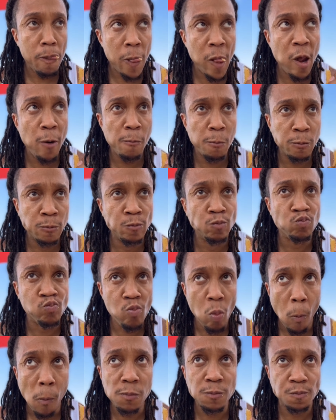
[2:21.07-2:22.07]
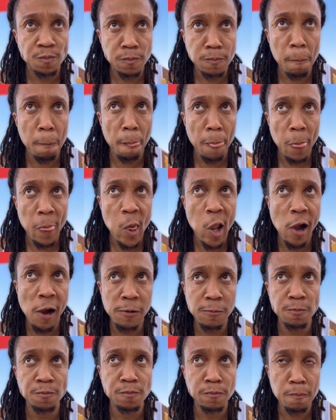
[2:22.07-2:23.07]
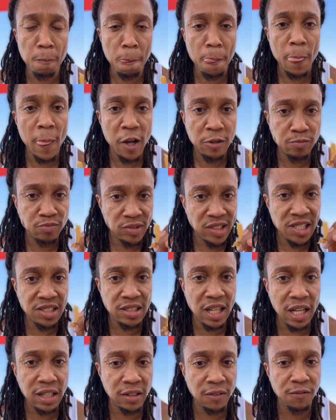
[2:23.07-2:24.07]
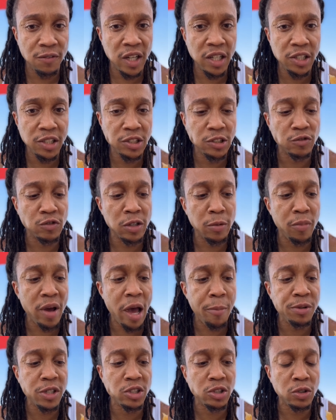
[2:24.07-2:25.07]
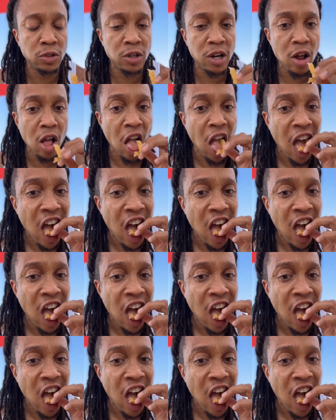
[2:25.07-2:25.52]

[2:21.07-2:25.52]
Mm-hmm. Yep. Tastes like the onions from the Poppy store.